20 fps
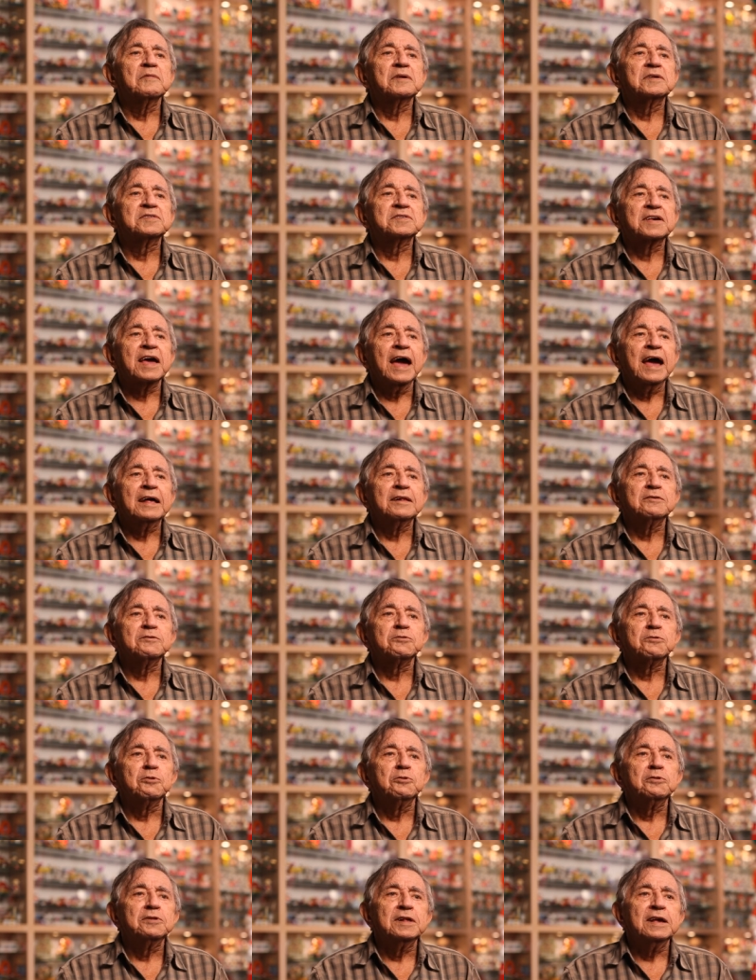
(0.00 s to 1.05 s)
scan
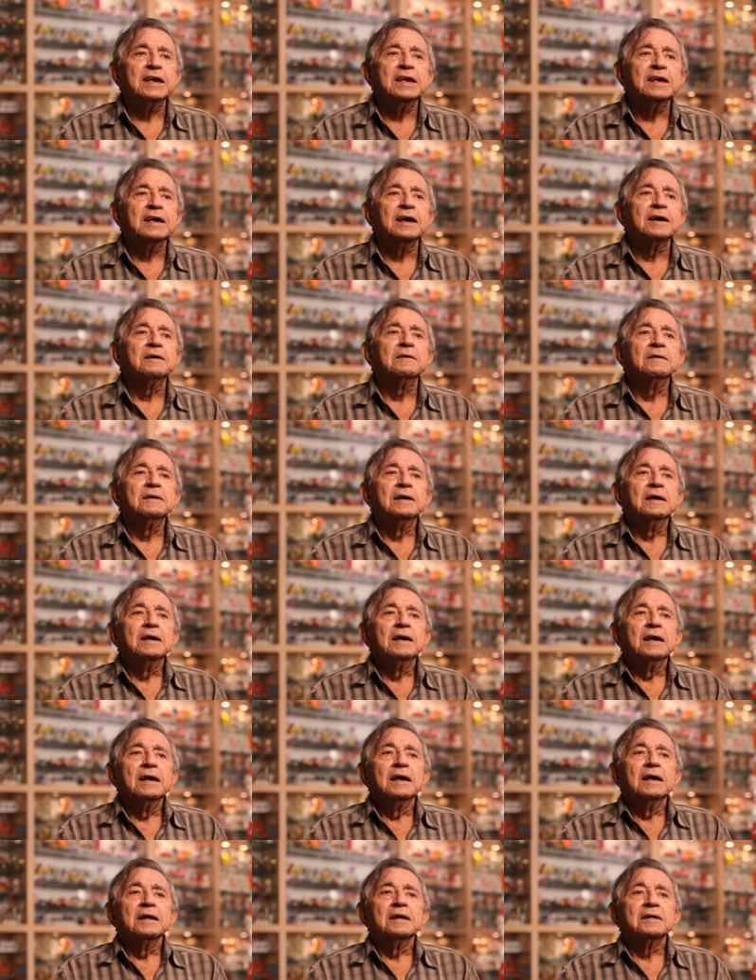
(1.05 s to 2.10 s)
through the uh,
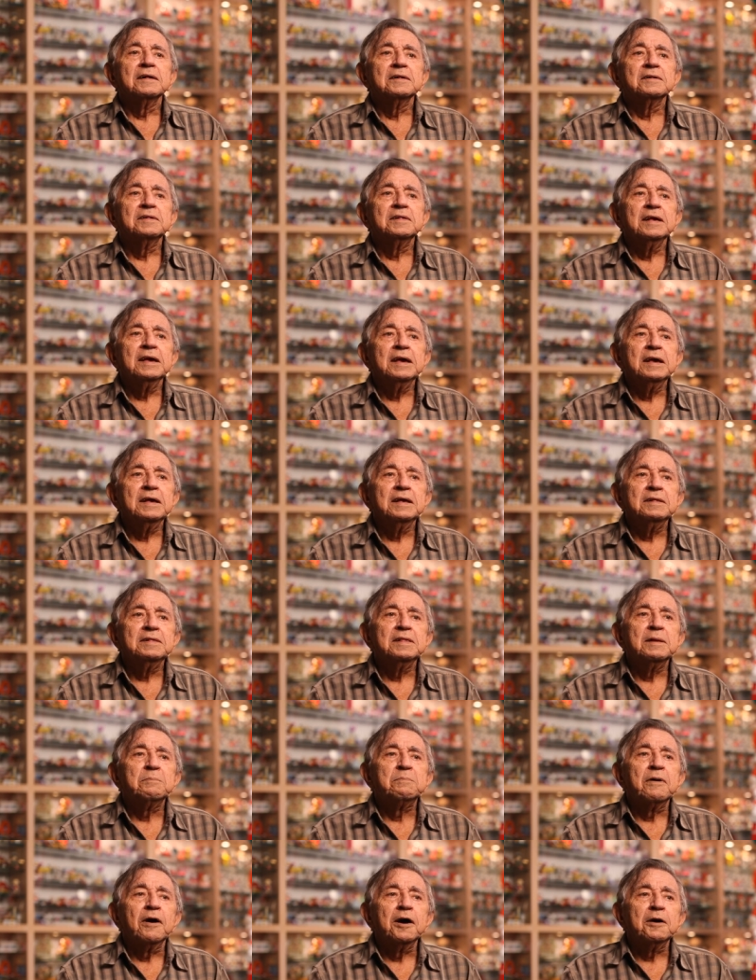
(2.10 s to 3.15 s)
the
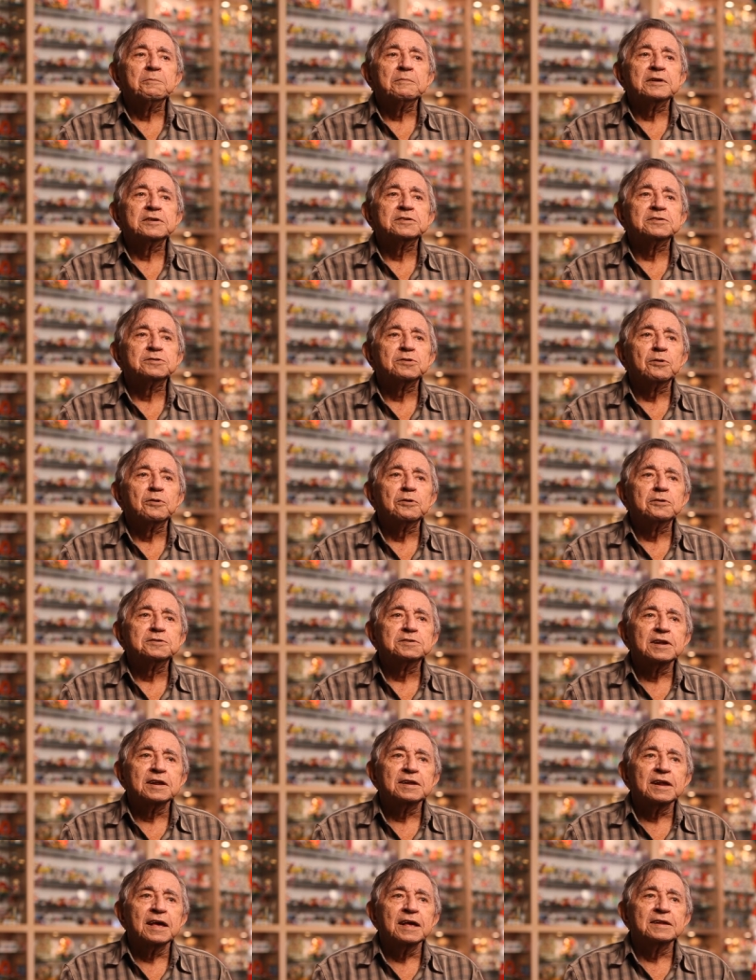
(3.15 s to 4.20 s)
department stores
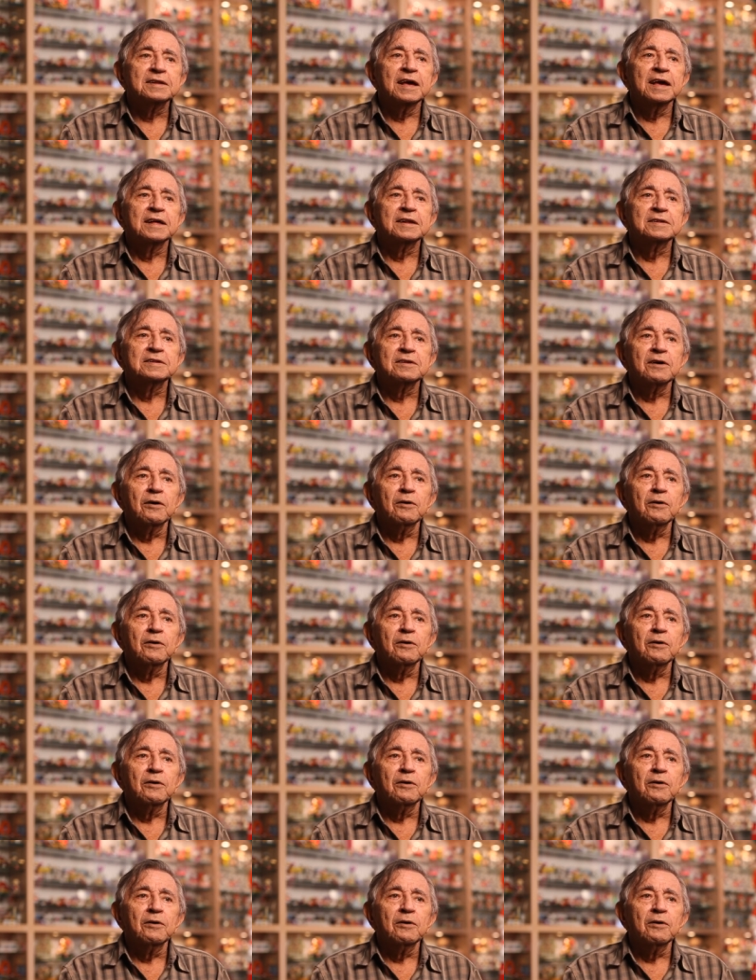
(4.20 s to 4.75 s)
and and and